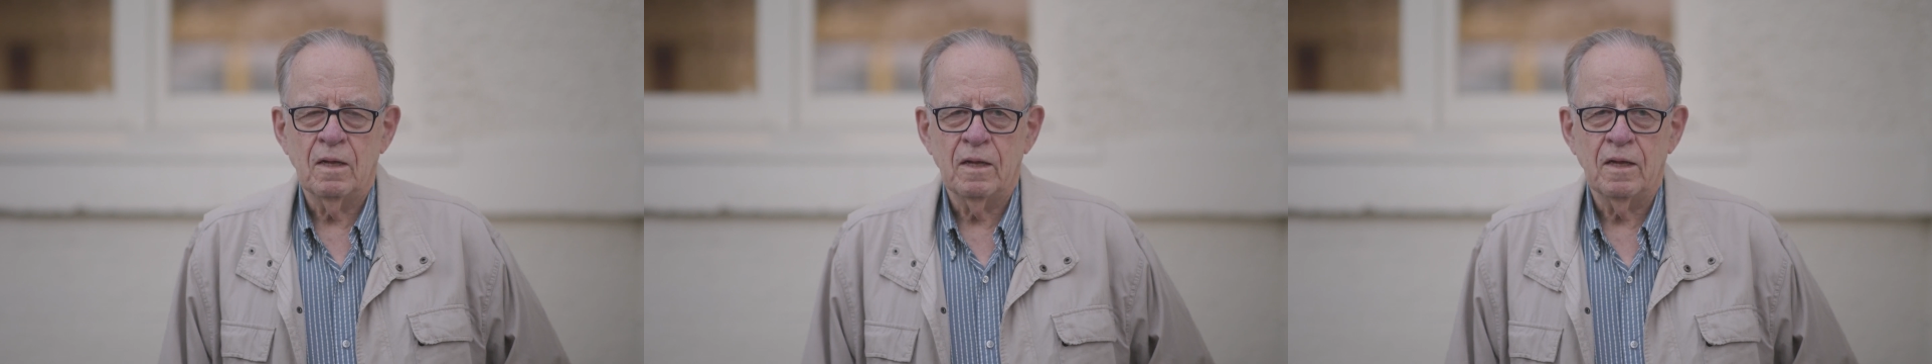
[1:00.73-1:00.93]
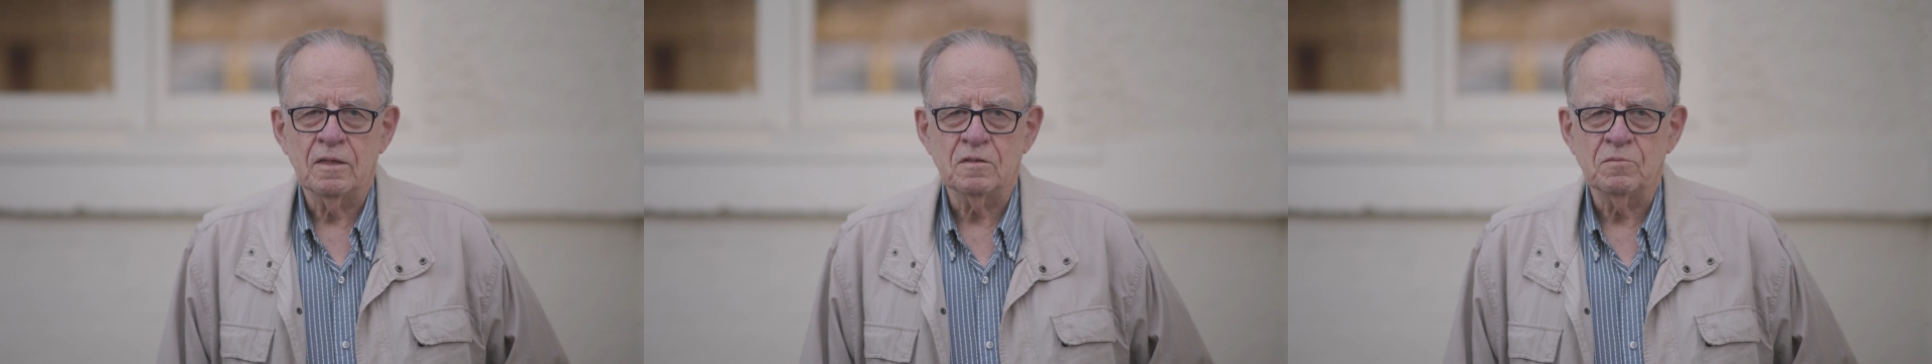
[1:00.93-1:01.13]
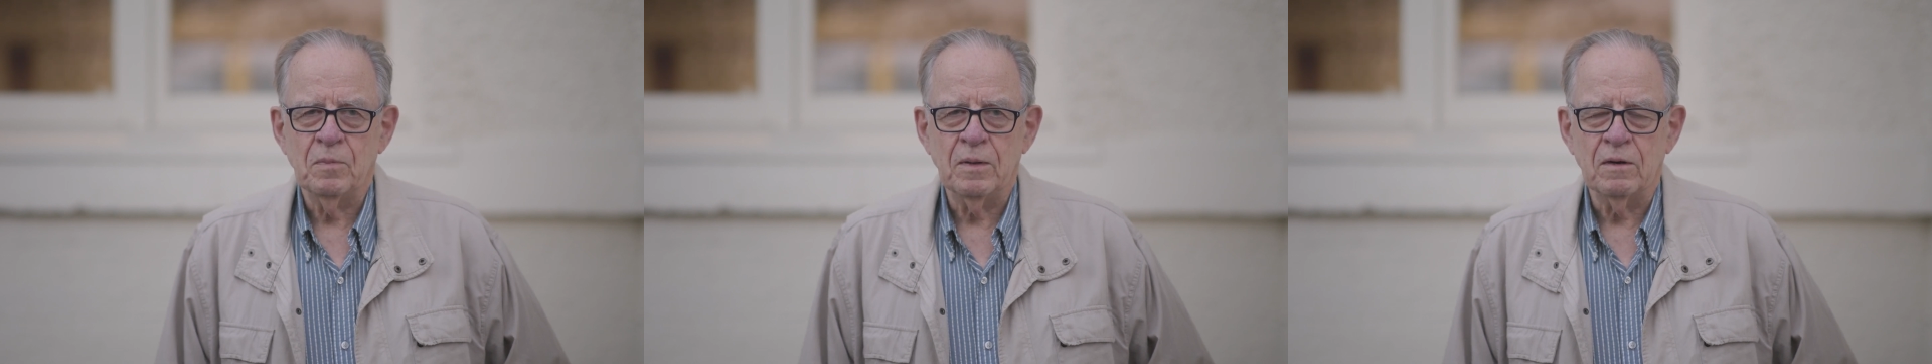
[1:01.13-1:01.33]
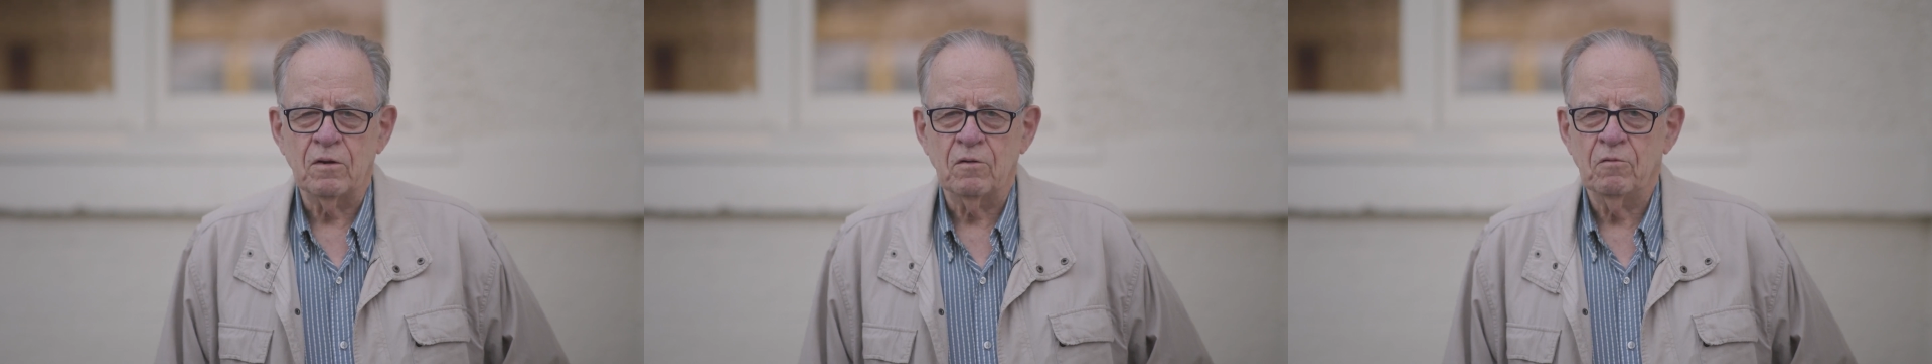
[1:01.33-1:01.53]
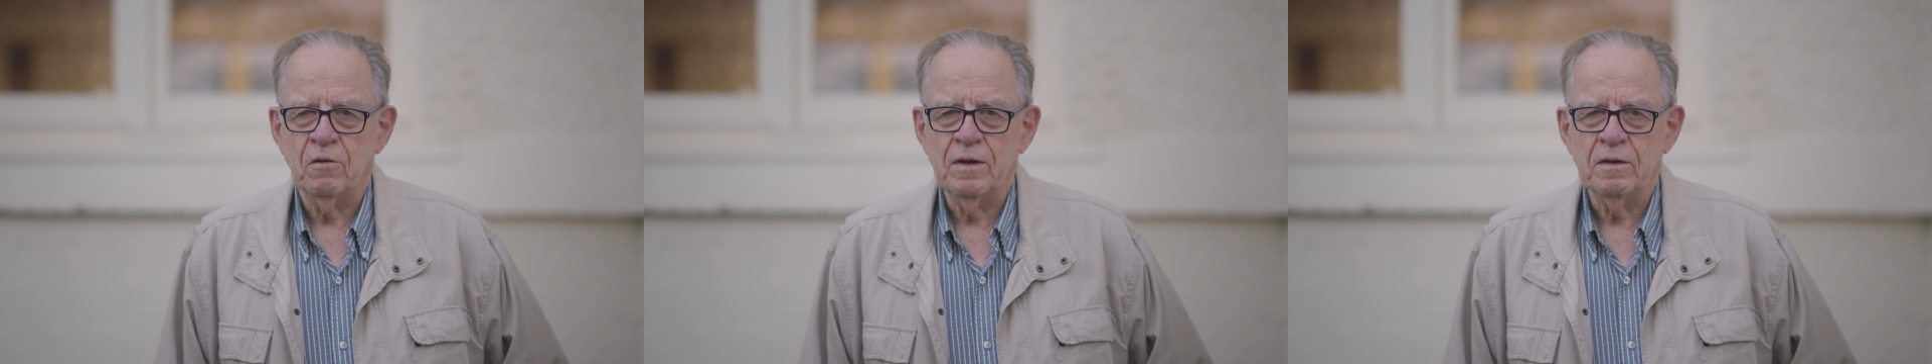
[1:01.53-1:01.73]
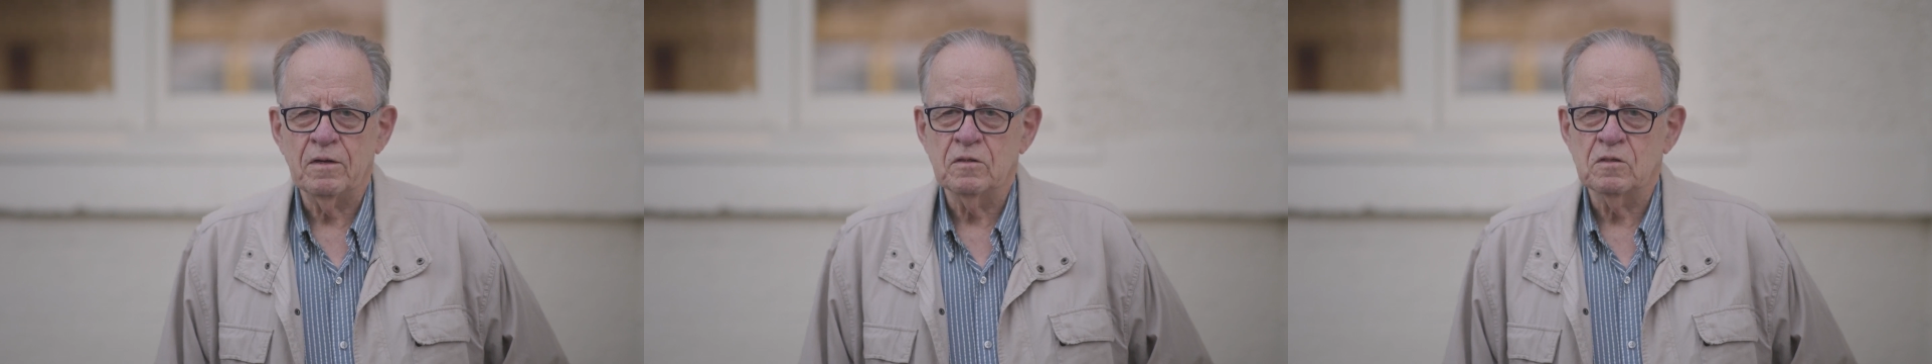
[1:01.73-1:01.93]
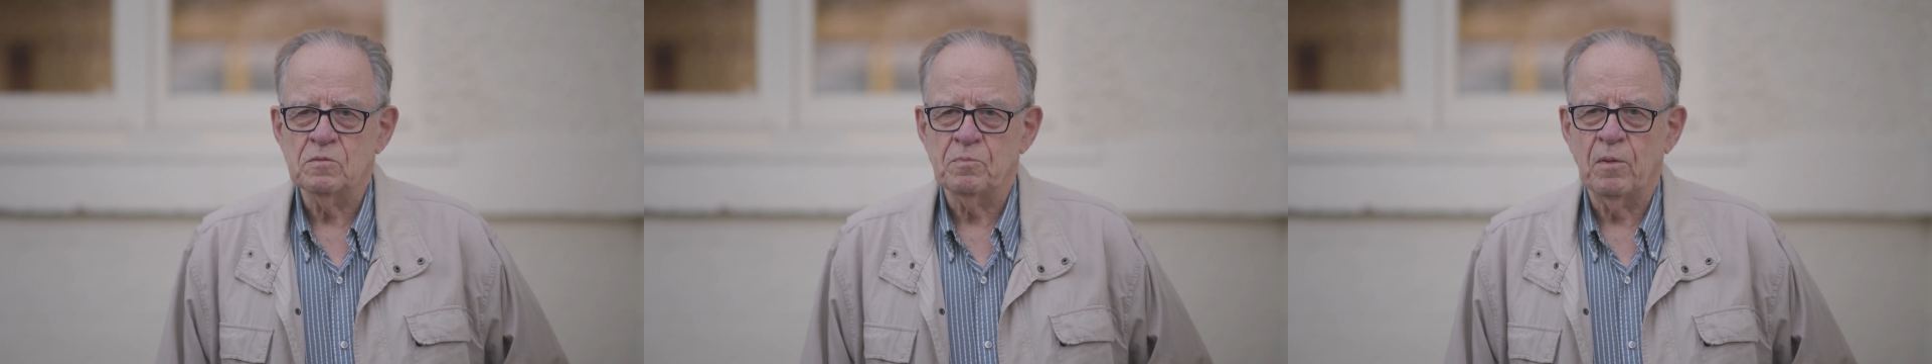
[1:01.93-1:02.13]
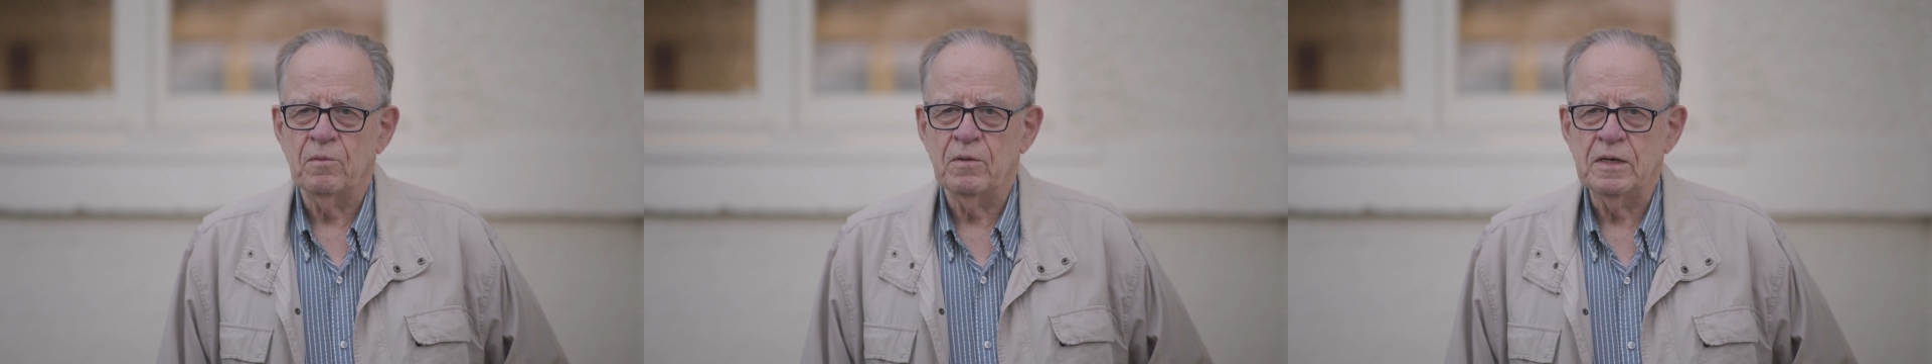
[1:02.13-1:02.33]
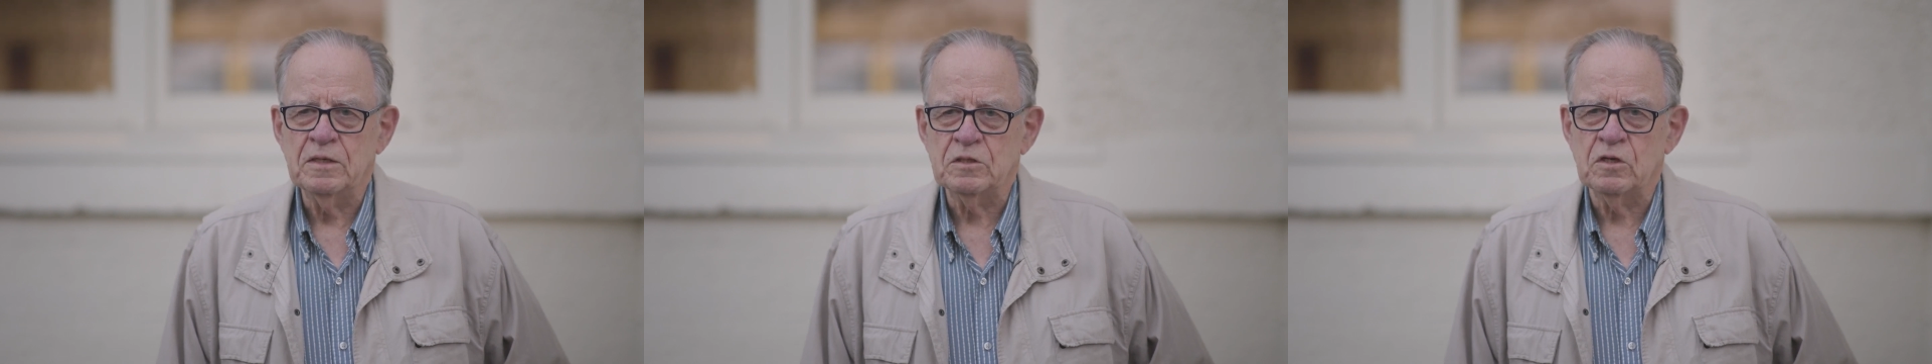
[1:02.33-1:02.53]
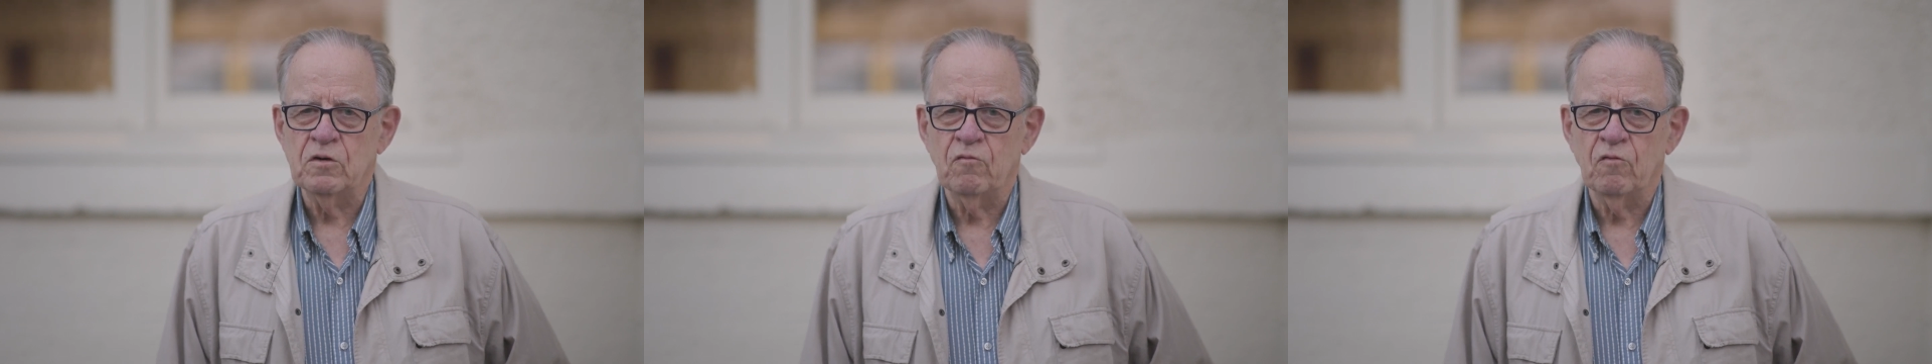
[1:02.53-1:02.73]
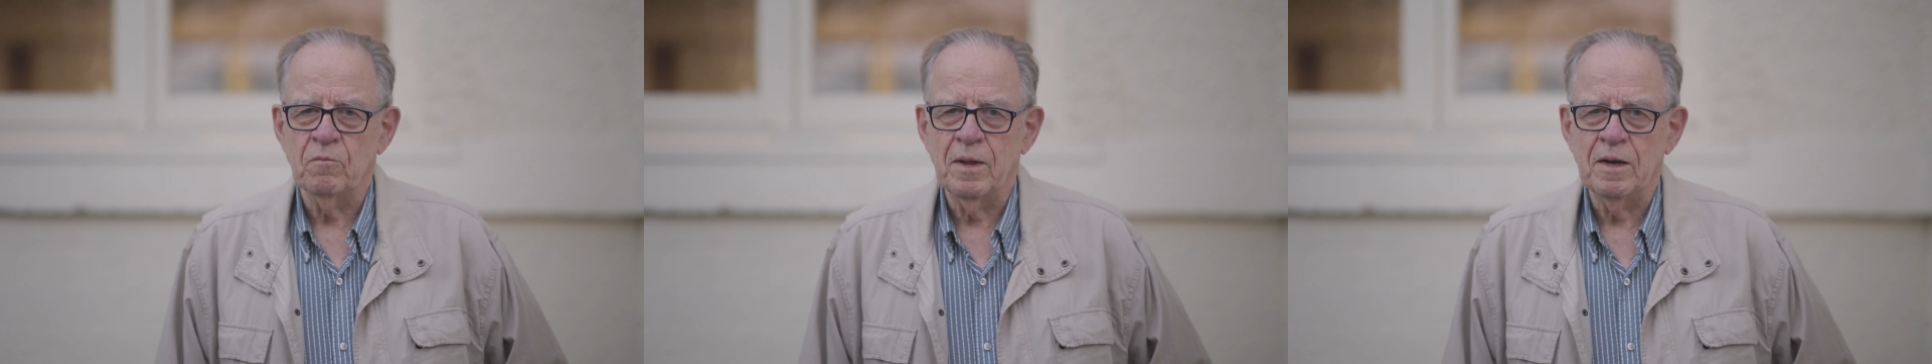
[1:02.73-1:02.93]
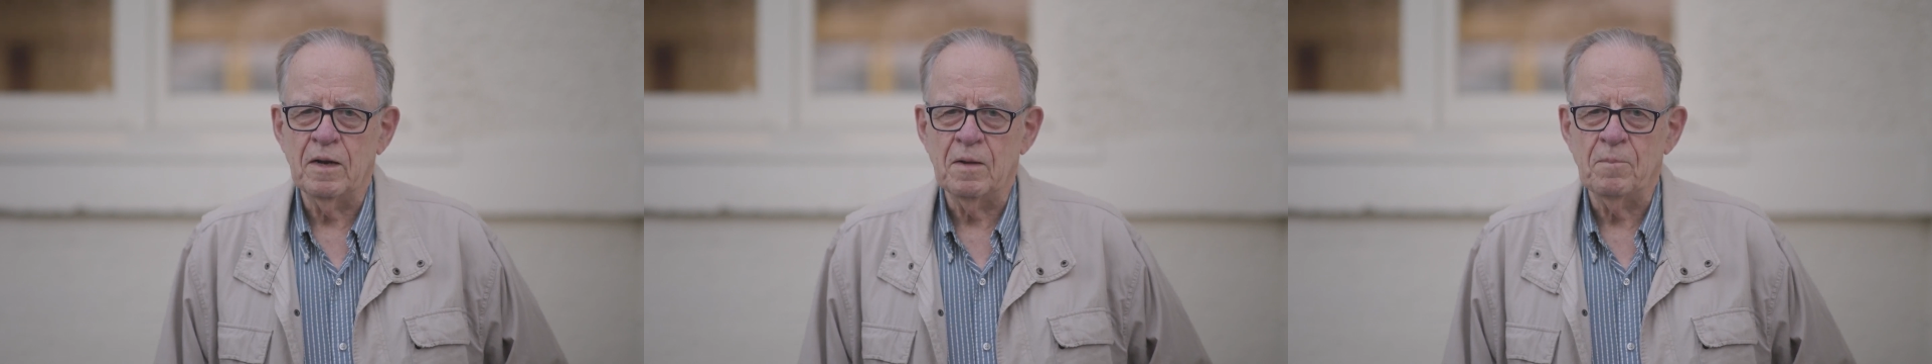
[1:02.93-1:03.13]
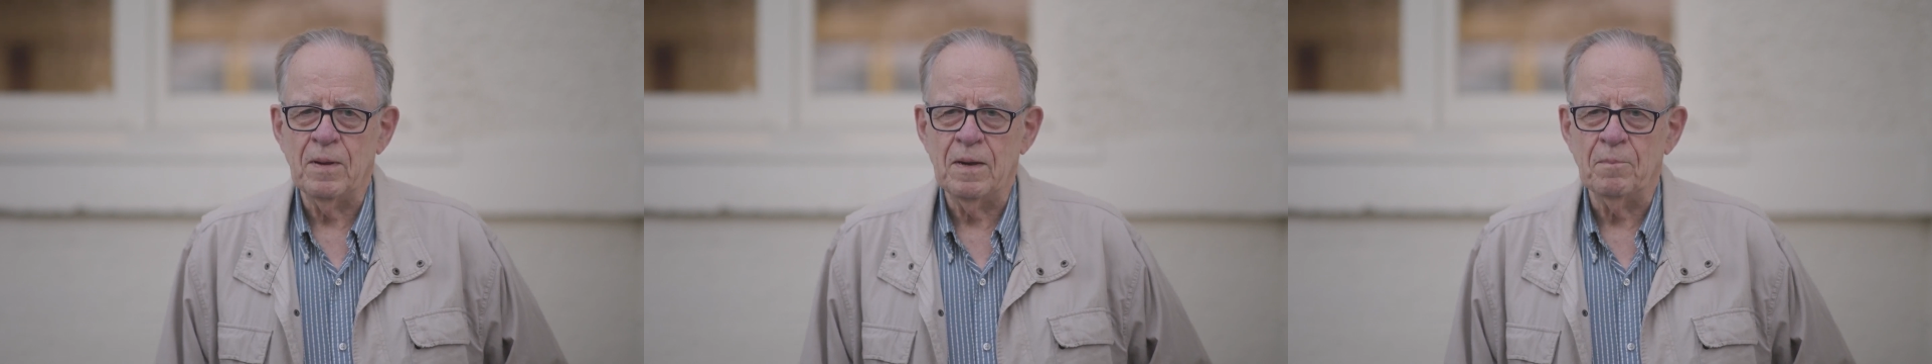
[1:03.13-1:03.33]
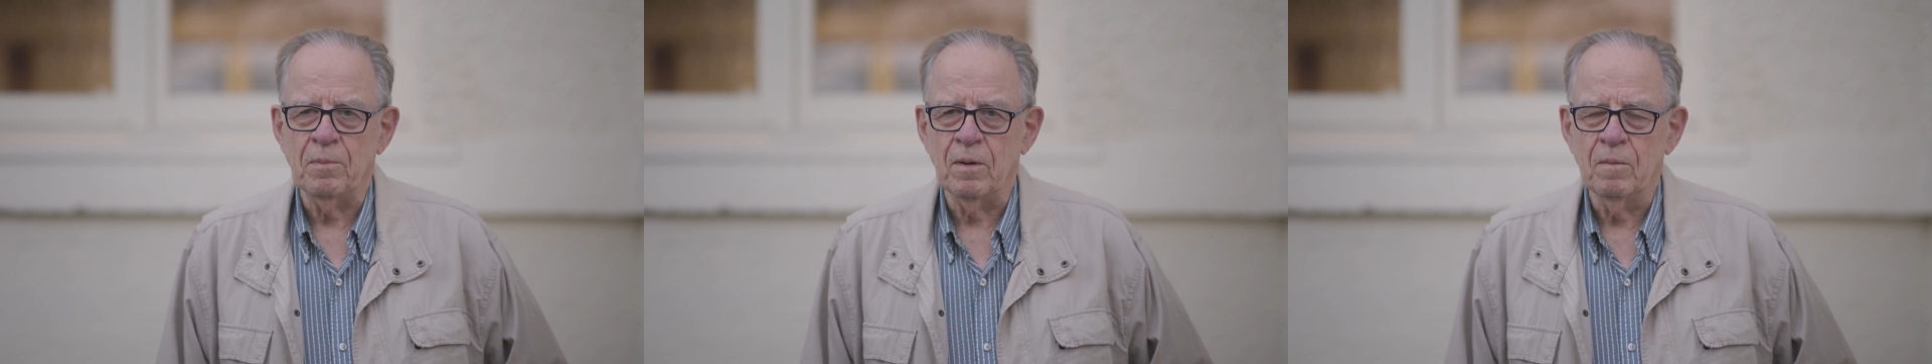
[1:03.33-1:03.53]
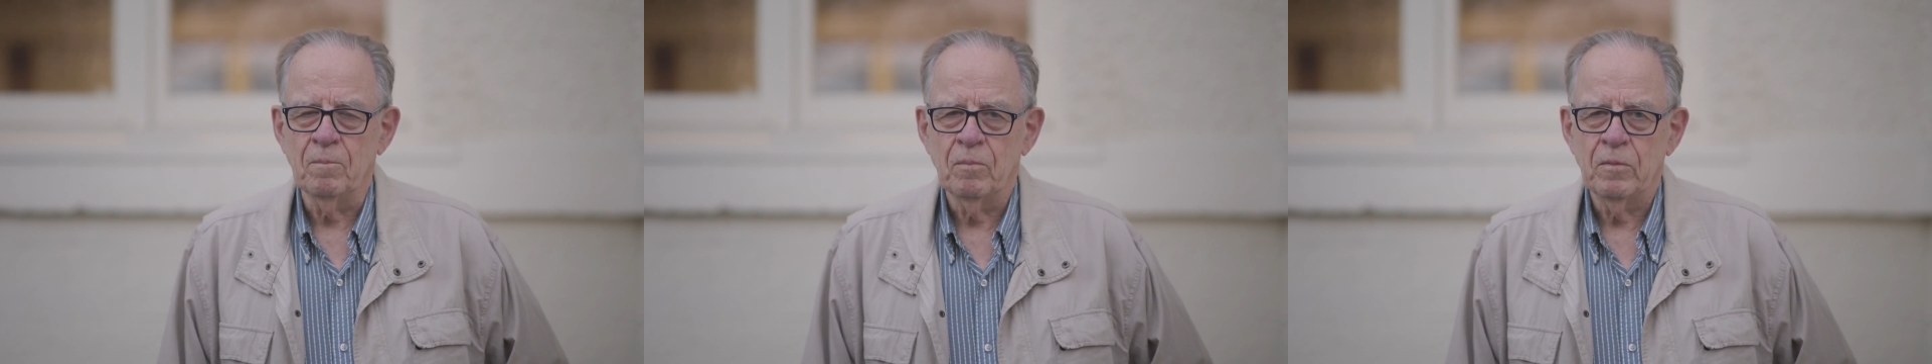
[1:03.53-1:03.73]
has been a great inspiration for many people,